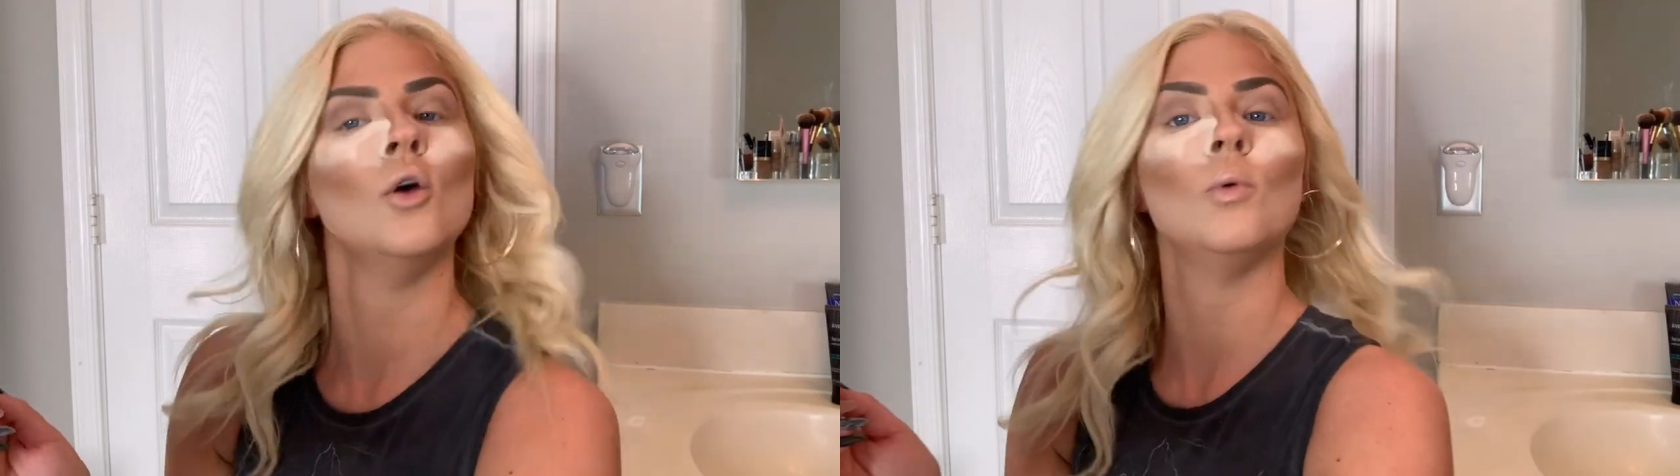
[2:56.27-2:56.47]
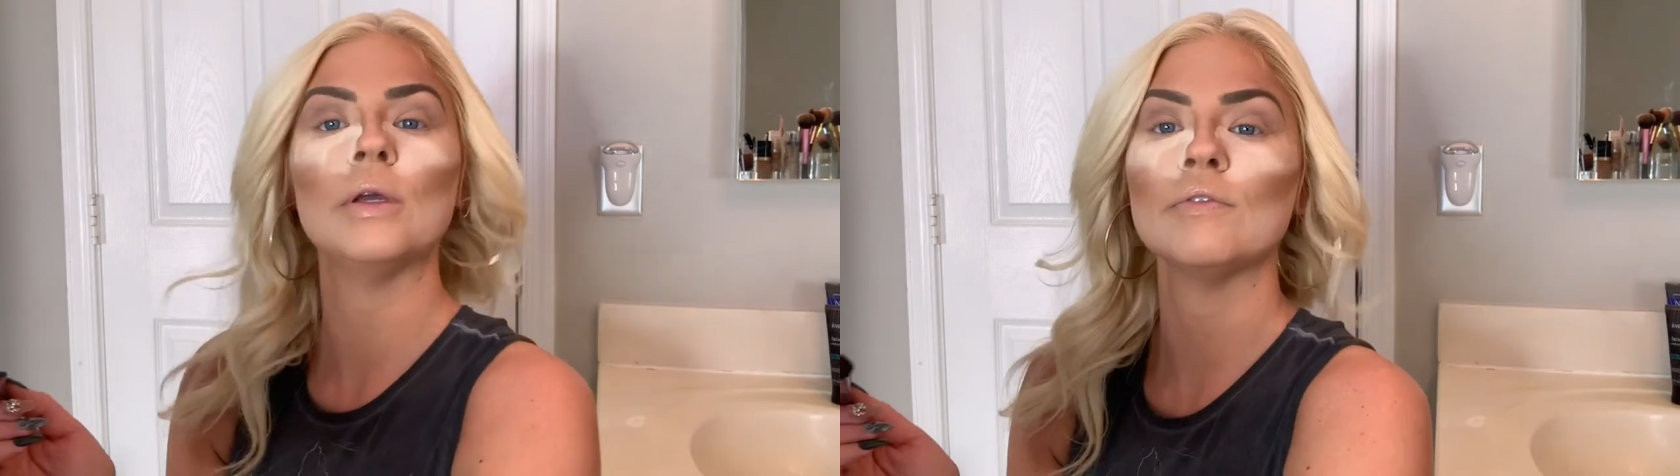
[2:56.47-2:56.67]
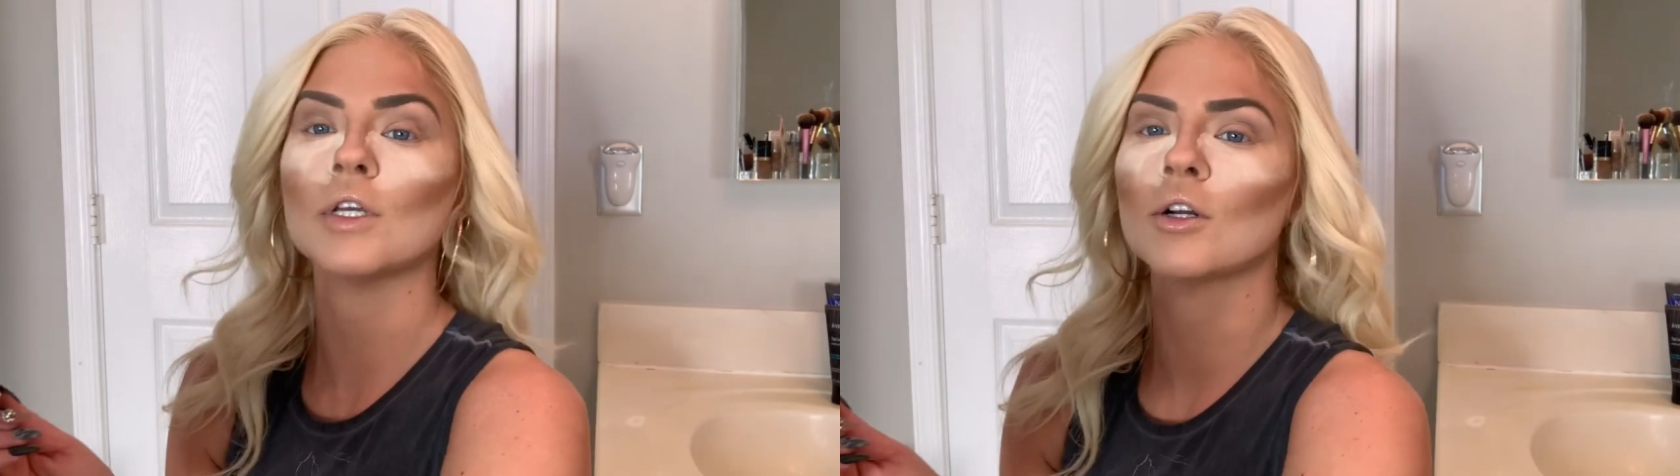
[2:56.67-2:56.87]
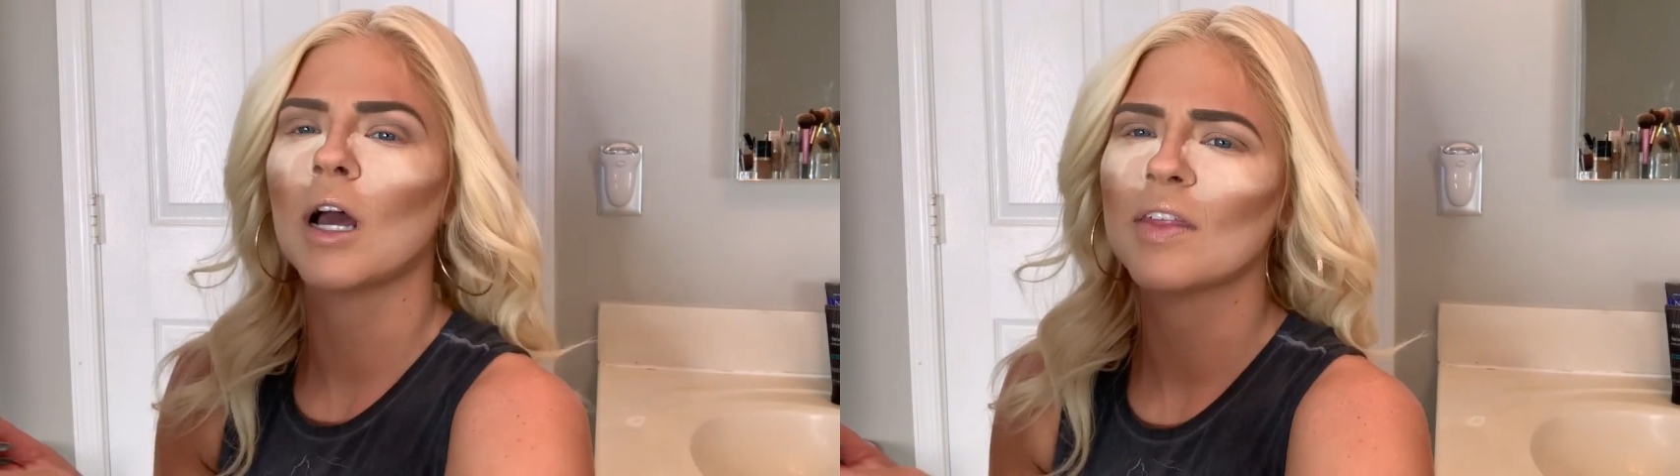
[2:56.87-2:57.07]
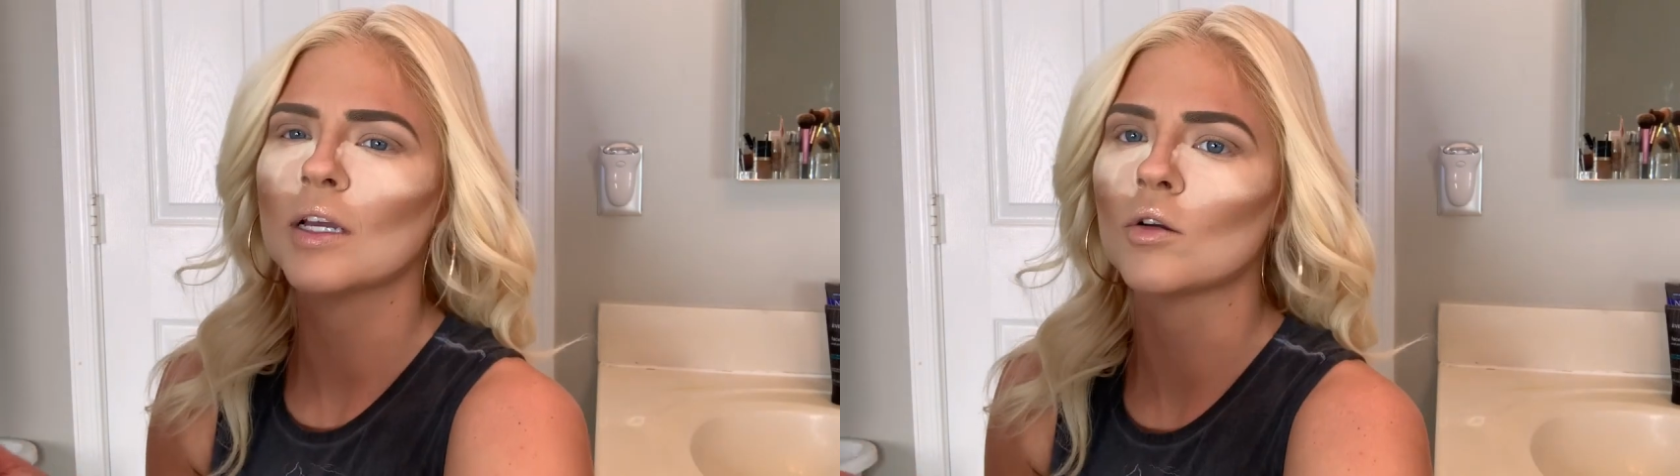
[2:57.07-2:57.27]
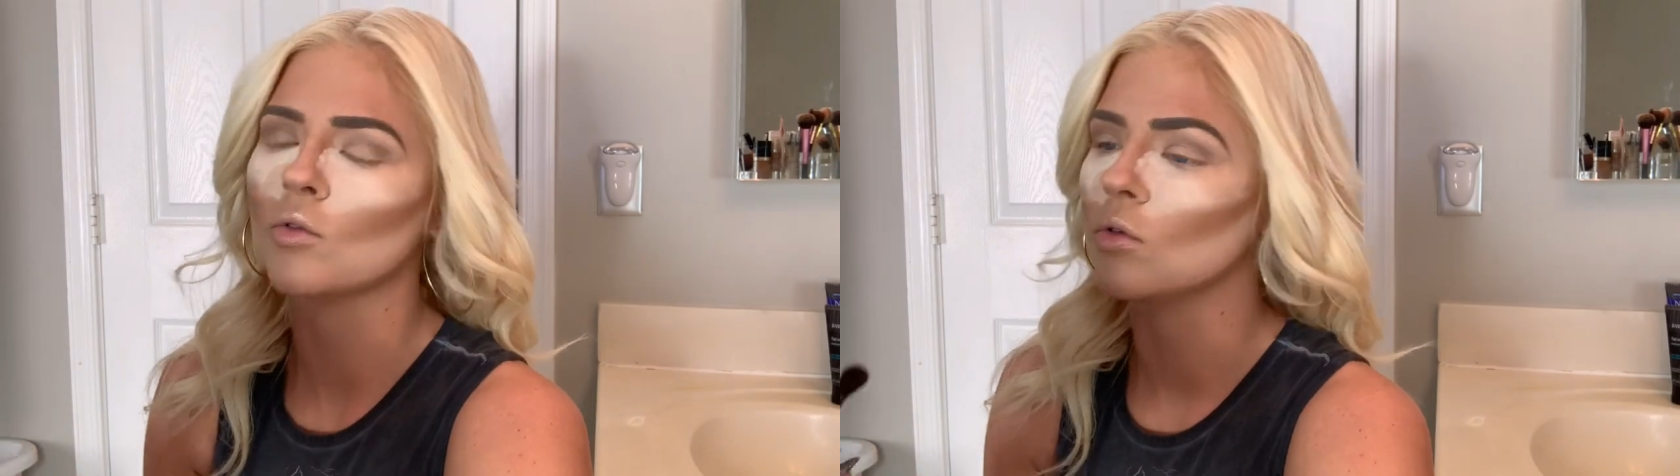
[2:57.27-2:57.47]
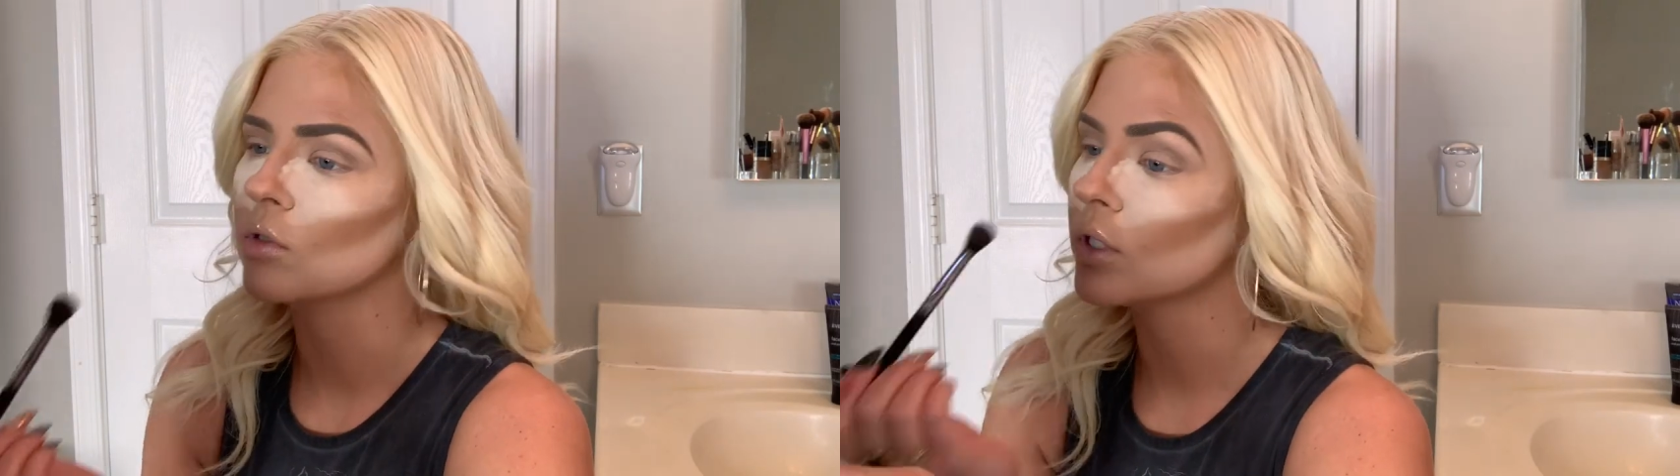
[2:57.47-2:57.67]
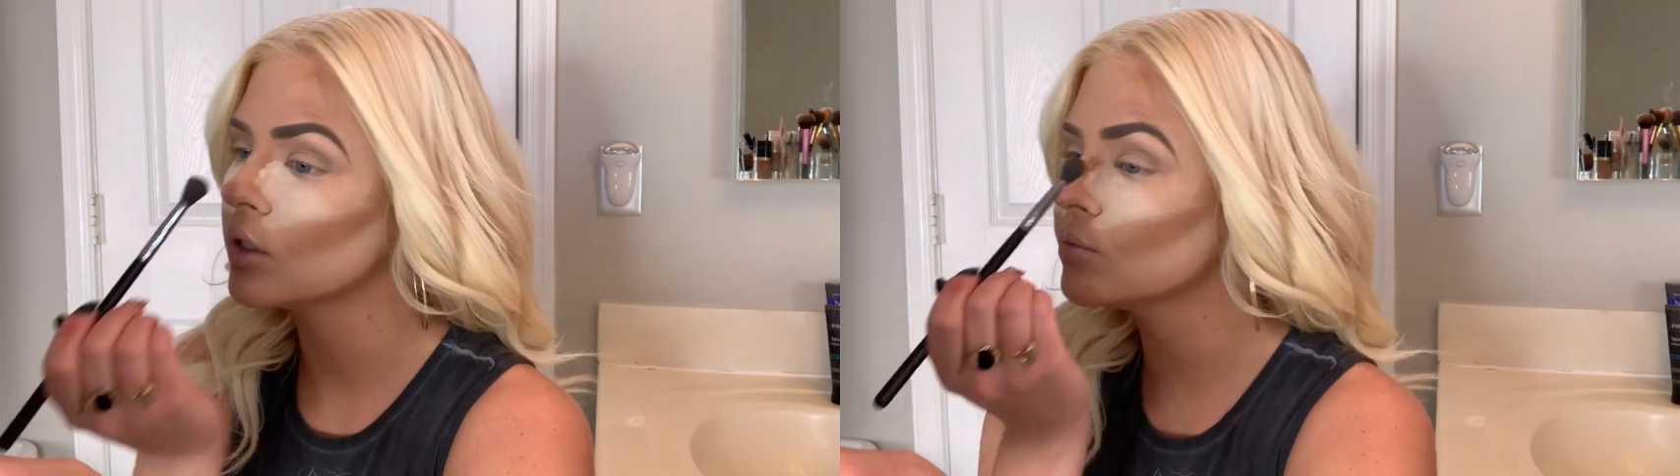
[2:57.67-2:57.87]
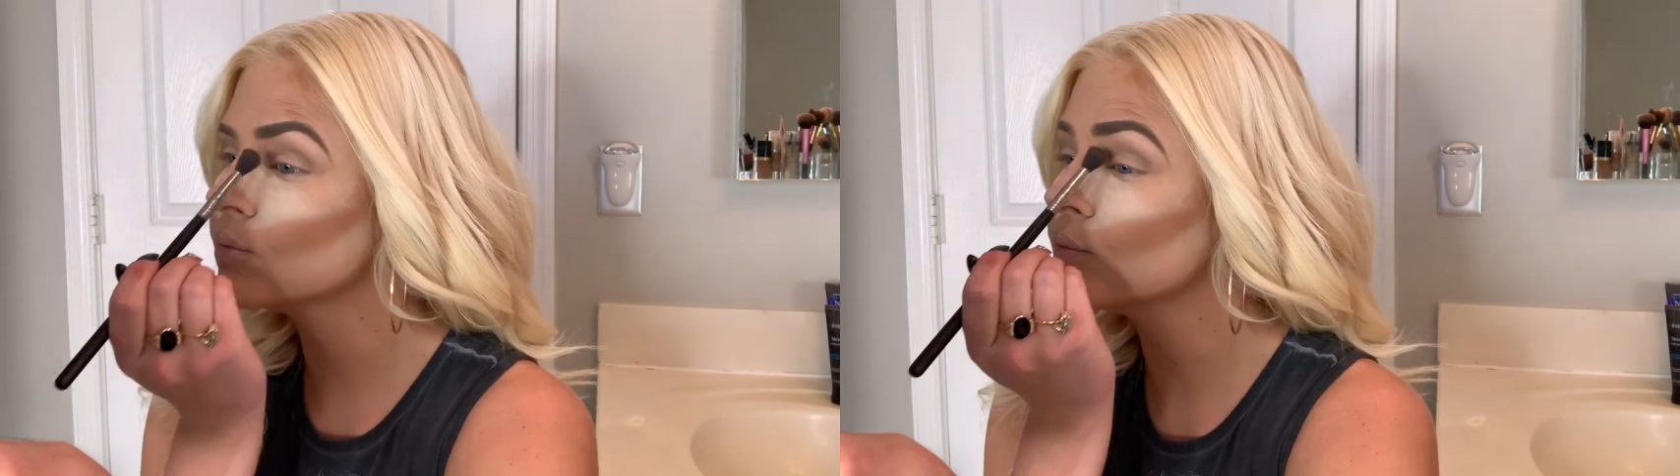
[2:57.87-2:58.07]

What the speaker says: we figured out, I think I Googled it.